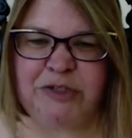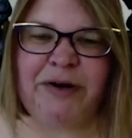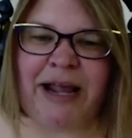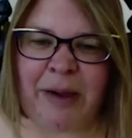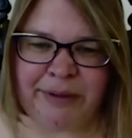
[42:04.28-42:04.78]
the
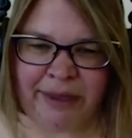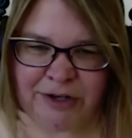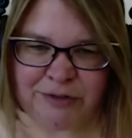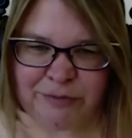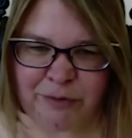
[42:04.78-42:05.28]
right
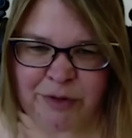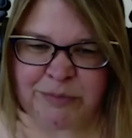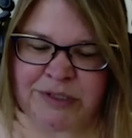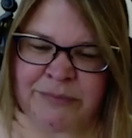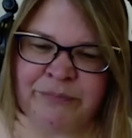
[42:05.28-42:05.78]
application
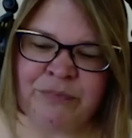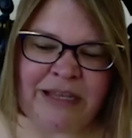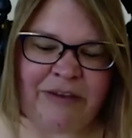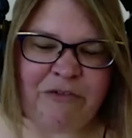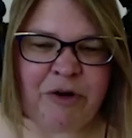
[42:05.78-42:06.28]
forms.
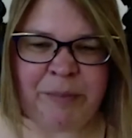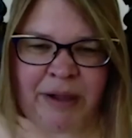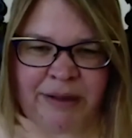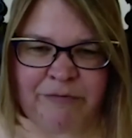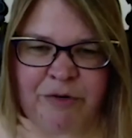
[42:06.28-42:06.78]
If you're
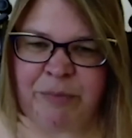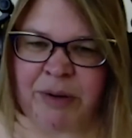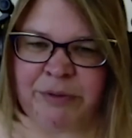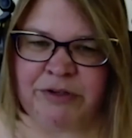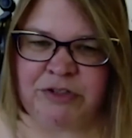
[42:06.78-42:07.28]
applying for
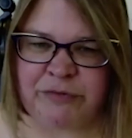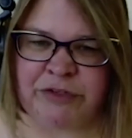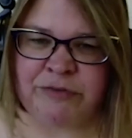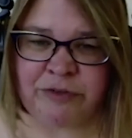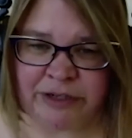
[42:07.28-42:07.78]
public
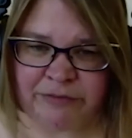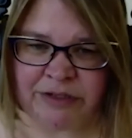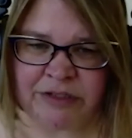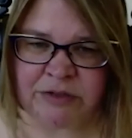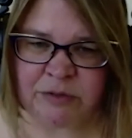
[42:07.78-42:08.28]
service forgiveness,